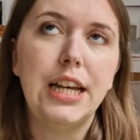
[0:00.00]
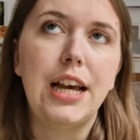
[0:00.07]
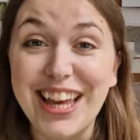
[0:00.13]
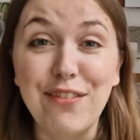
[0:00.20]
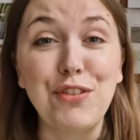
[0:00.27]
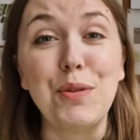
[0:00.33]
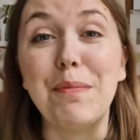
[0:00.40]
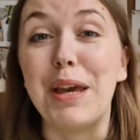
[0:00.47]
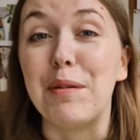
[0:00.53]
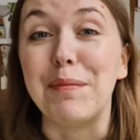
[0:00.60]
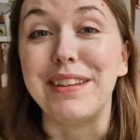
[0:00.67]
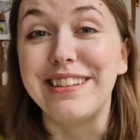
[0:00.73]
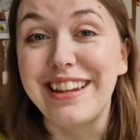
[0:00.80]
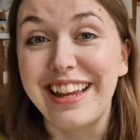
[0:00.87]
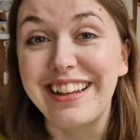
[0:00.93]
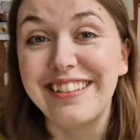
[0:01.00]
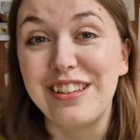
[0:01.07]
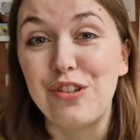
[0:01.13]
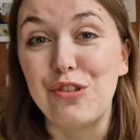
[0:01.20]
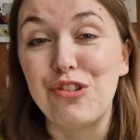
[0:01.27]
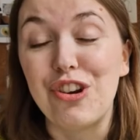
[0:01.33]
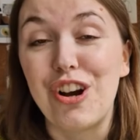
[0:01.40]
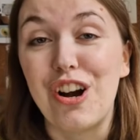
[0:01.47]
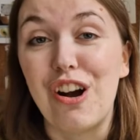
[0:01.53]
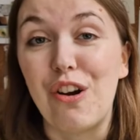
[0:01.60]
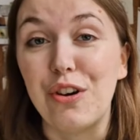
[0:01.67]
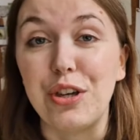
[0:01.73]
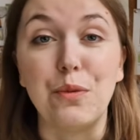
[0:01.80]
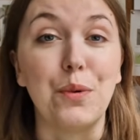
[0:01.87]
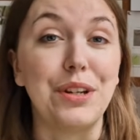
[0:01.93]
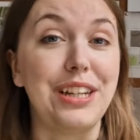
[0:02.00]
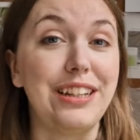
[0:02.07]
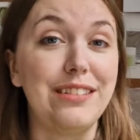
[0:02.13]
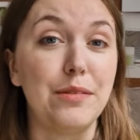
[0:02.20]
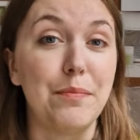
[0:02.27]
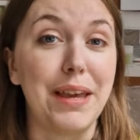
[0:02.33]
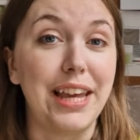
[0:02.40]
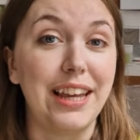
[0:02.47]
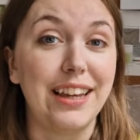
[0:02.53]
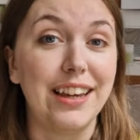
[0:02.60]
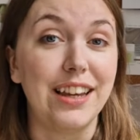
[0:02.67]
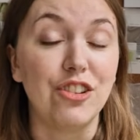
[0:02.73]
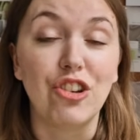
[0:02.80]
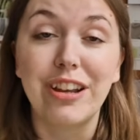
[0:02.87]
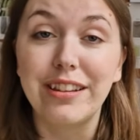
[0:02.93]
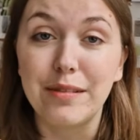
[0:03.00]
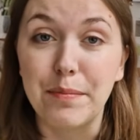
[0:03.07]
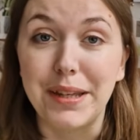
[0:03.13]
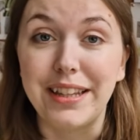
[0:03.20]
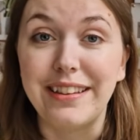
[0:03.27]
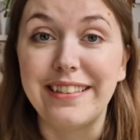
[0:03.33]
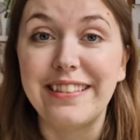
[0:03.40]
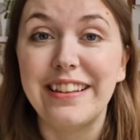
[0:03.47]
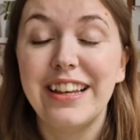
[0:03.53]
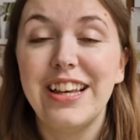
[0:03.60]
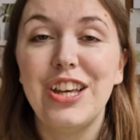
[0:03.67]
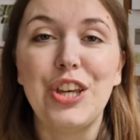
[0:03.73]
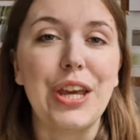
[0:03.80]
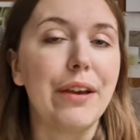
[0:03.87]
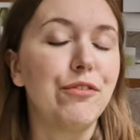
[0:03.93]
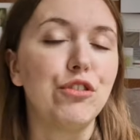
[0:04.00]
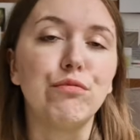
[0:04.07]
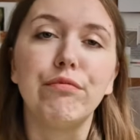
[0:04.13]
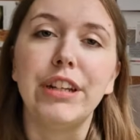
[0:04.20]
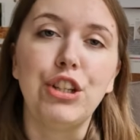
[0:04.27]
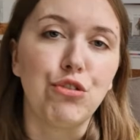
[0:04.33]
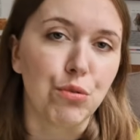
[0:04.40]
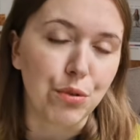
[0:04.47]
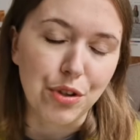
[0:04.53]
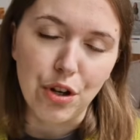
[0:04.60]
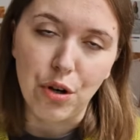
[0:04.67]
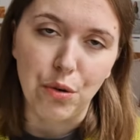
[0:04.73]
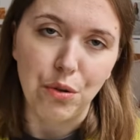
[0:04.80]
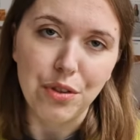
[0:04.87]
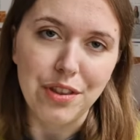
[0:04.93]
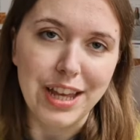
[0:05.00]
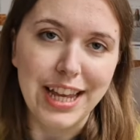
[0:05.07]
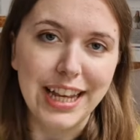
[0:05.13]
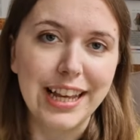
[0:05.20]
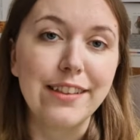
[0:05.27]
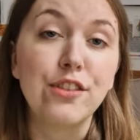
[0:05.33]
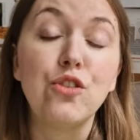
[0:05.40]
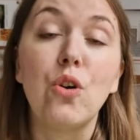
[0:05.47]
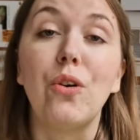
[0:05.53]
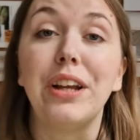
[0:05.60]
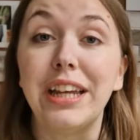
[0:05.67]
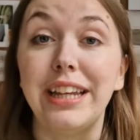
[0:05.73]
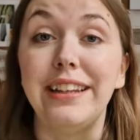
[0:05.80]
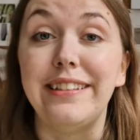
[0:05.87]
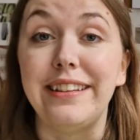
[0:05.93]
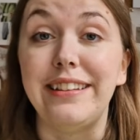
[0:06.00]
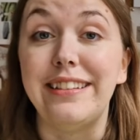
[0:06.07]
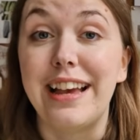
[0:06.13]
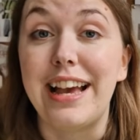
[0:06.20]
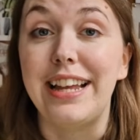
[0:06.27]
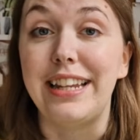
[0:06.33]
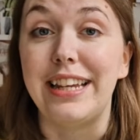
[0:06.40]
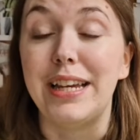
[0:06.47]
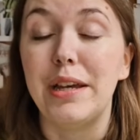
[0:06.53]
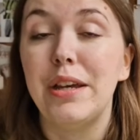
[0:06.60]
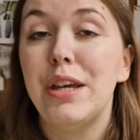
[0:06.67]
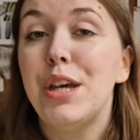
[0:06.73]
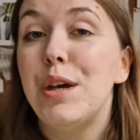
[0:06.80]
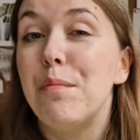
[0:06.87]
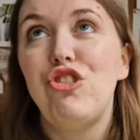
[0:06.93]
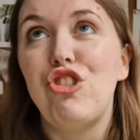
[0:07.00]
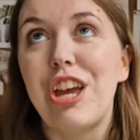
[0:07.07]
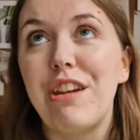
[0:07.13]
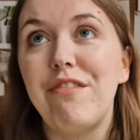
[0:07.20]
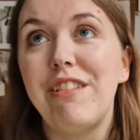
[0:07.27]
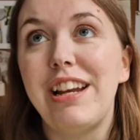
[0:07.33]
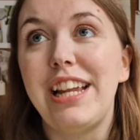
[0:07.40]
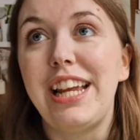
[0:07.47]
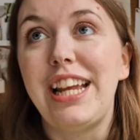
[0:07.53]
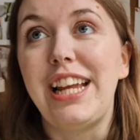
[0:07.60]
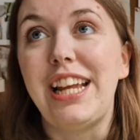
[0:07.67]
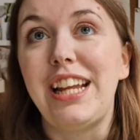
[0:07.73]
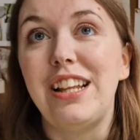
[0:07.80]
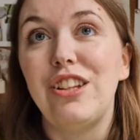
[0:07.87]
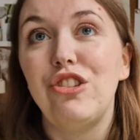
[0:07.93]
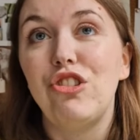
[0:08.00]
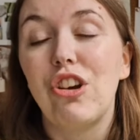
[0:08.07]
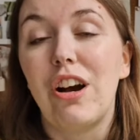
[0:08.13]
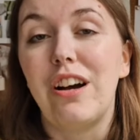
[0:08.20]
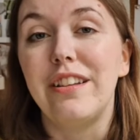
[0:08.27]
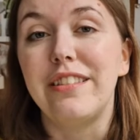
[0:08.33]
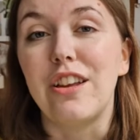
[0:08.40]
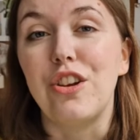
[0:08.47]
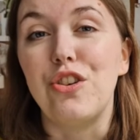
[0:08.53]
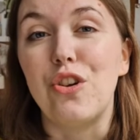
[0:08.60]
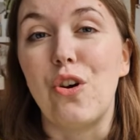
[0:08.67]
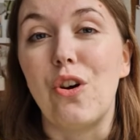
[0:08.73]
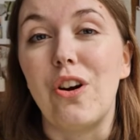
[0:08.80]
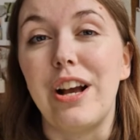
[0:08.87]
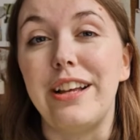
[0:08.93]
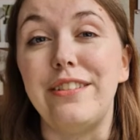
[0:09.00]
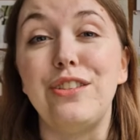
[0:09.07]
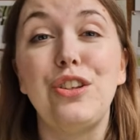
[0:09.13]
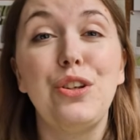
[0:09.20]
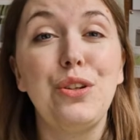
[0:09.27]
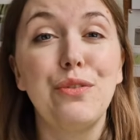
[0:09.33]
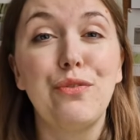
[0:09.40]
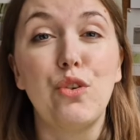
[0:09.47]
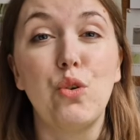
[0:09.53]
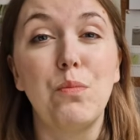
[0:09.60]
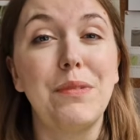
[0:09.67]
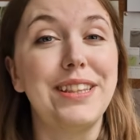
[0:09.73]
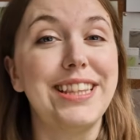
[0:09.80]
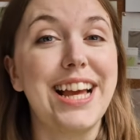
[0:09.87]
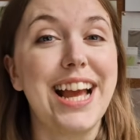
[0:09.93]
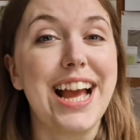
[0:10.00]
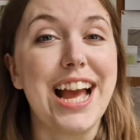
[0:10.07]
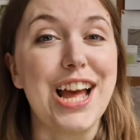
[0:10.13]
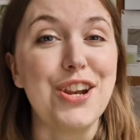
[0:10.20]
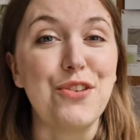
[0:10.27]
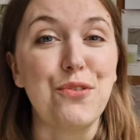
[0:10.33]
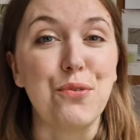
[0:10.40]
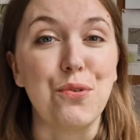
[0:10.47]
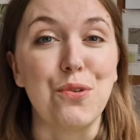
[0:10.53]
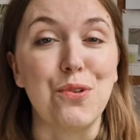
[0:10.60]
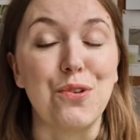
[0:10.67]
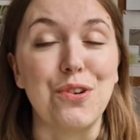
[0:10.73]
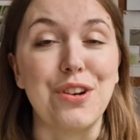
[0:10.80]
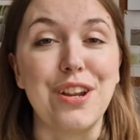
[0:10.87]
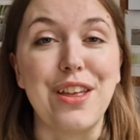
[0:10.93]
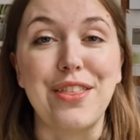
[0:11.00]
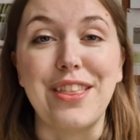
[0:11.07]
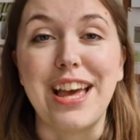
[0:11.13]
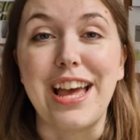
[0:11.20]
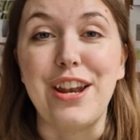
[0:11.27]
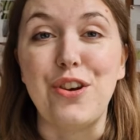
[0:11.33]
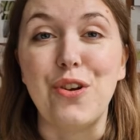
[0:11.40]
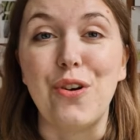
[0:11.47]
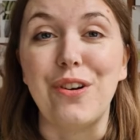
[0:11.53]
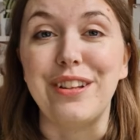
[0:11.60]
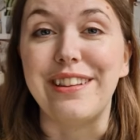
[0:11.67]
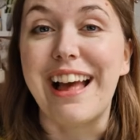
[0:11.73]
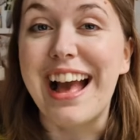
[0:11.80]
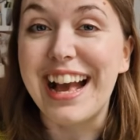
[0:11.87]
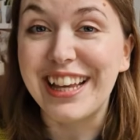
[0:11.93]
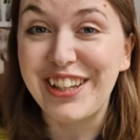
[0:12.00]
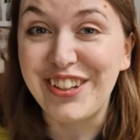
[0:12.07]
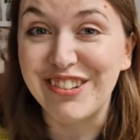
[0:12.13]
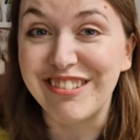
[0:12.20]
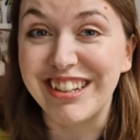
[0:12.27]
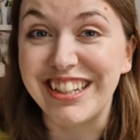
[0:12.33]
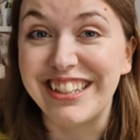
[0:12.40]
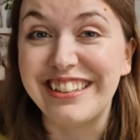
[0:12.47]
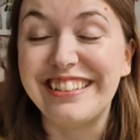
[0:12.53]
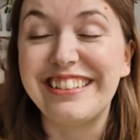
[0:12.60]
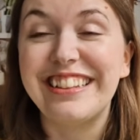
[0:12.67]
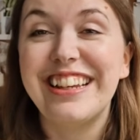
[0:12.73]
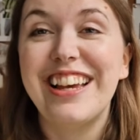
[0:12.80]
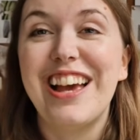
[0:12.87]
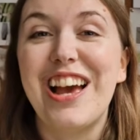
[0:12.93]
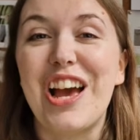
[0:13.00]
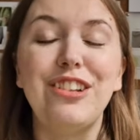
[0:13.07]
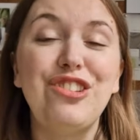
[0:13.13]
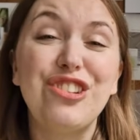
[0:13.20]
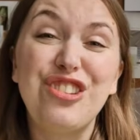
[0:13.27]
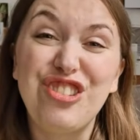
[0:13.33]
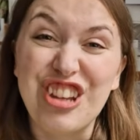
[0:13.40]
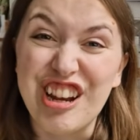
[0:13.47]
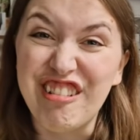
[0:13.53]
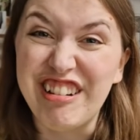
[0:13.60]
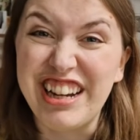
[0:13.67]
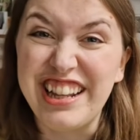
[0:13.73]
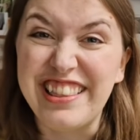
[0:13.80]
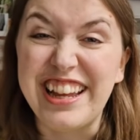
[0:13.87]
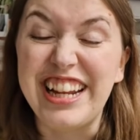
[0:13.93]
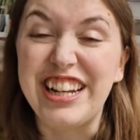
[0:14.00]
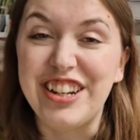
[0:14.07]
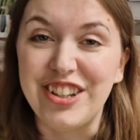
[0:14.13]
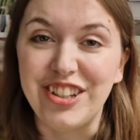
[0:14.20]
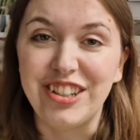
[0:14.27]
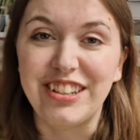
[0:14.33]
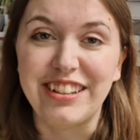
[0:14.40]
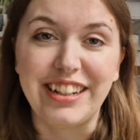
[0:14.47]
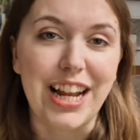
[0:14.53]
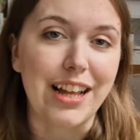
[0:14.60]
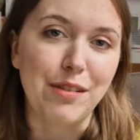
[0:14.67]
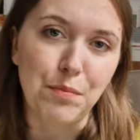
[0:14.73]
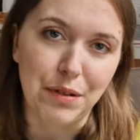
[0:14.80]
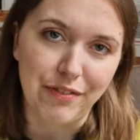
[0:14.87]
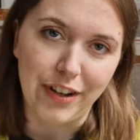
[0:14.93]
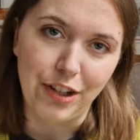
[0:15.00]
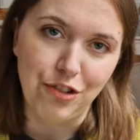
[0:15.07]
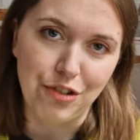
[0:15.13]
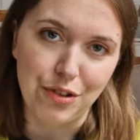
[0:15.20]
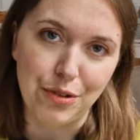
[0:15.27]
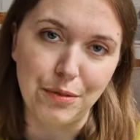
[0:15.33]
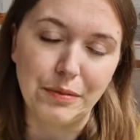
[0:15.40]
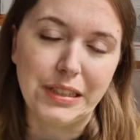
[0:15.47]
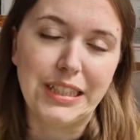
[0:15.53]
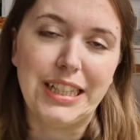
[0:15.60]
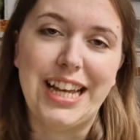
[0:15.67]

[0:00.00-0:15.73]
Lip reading: If you make mistakes in your chart or you need to make adjustments, you have to redraw the whole thing. It's not easy to edit. Generally, charts are not as uniform when they're hand-drawn, they're not as accurate, and just generally they look less professional.